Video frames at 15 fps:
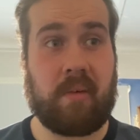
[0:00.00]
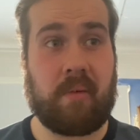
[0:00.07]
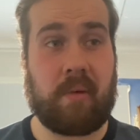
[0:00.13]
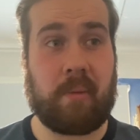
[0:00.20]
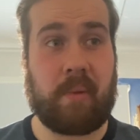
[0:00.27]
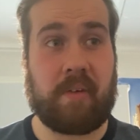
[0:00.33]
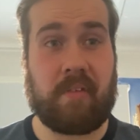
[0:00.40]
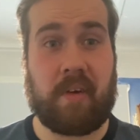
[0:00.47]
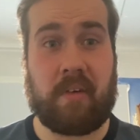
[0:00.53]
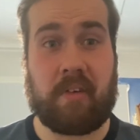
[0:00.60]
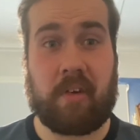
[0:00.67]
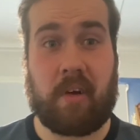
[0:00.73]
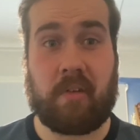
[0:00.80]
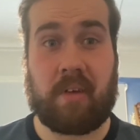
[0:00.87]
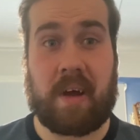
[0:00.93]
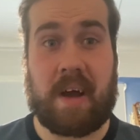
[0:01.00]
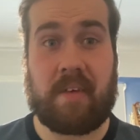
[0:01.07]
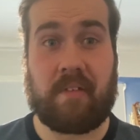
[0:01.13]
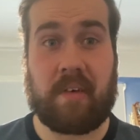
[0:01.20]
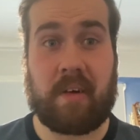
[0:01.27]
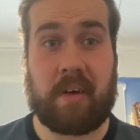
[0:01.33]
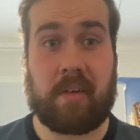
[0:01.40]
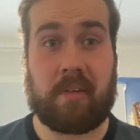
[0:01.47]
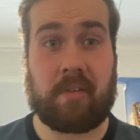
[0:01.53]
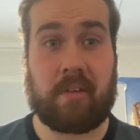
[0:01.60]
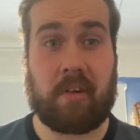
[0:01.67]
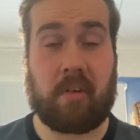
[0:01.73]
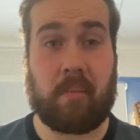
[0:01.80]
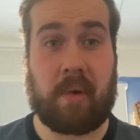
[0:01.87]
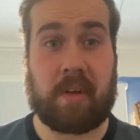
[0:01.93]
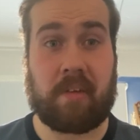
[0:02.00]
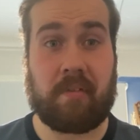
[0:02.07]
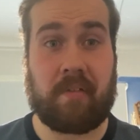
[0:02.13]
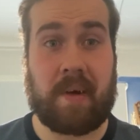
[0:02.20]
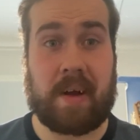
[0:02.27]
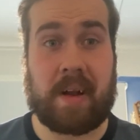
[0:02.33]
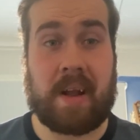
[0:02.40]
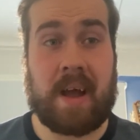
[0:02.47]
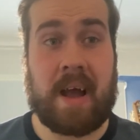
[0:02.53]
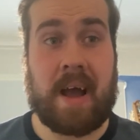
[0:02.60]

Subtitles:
of my favourite shows ever, such a massive fan,